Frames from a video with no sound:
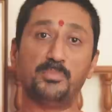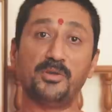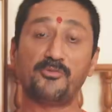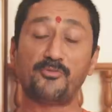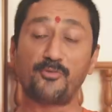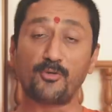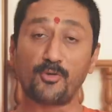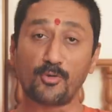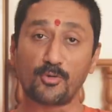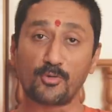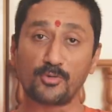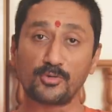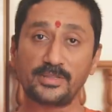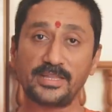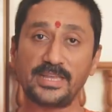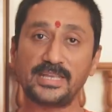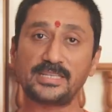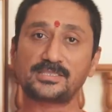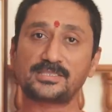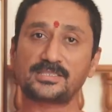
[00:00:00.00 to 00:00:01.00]
Before
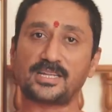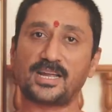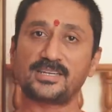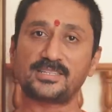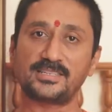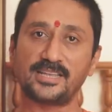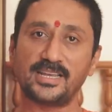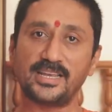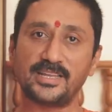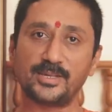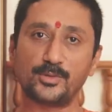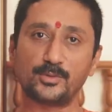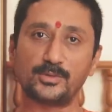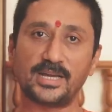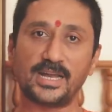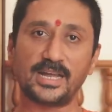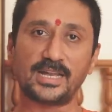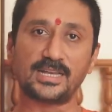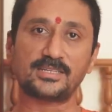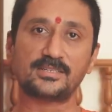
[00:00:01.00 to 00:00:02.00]
they start telling you
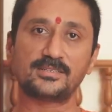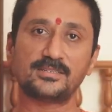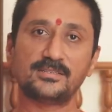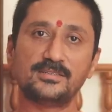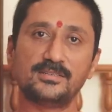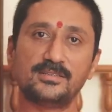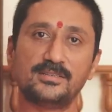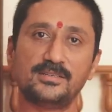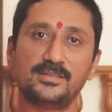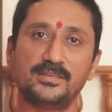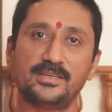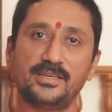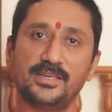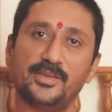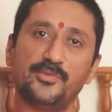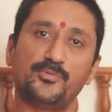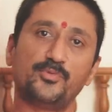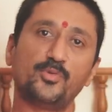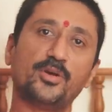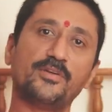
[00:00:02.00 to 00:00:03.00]
that,
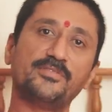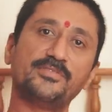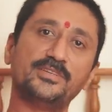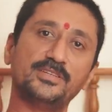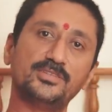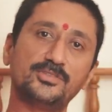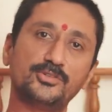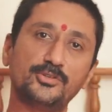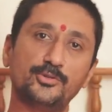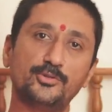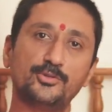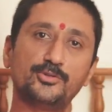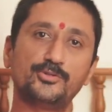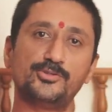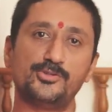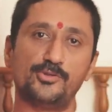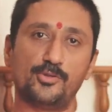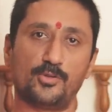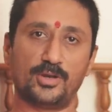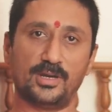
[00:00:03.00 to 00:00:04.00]
if you have
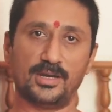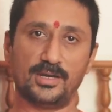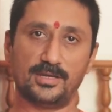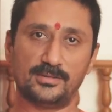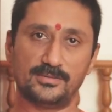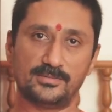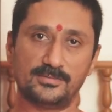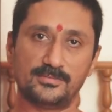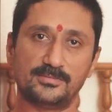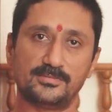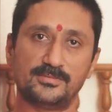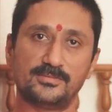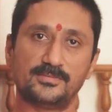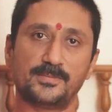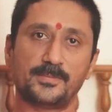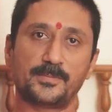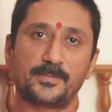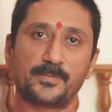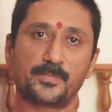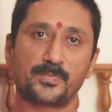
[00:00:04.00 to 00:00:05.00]
introduced yoga,
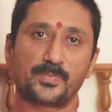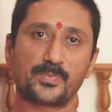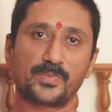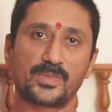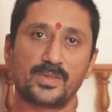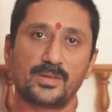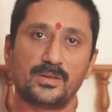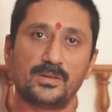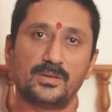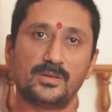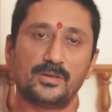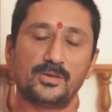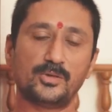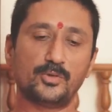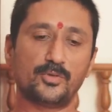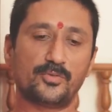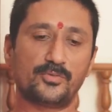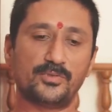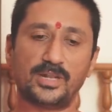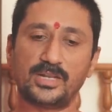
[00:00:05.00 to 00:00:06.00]

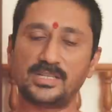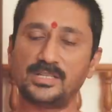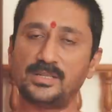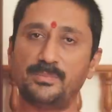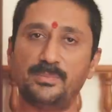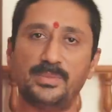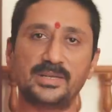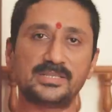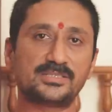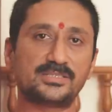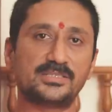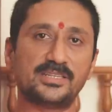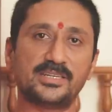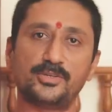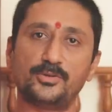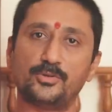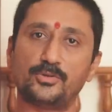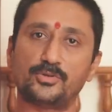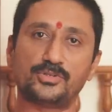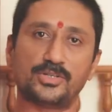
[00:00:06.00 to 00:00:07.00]
you have done the best
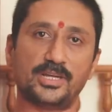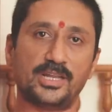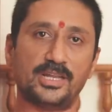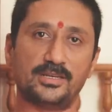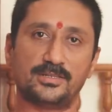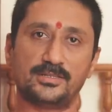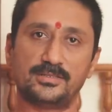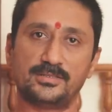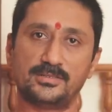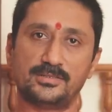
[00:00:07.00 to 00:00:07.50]
thing to your child.